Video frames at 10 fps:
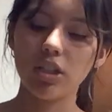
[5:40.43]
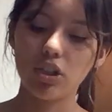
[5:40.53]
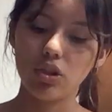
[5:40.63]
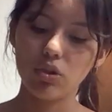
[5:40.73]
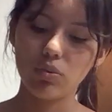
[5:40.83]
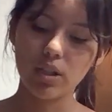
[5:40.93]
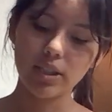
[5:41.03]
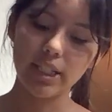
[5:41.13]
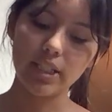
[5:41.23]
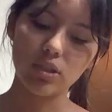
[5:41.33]
you want to
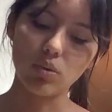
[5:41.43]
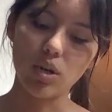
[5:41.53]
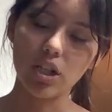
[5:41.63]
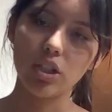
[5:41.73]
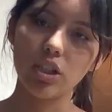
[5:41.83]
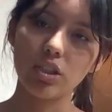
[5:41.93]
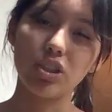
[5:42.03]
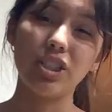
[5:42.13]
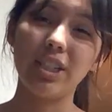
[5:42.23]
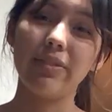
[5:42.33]
taste the water to
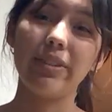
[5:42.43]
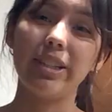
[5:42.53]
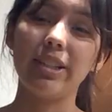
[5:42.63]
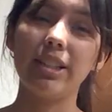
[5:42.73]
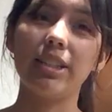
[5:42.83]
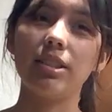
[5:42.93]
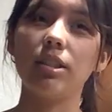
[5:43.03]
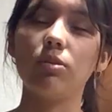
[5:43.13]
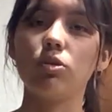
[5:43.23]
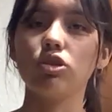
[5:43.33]
see if it needs a
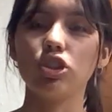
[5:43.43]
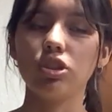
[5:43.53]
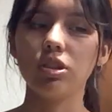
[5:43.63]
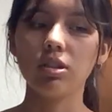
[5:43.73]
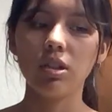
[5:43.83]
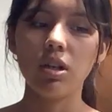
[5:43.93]
little more sugar,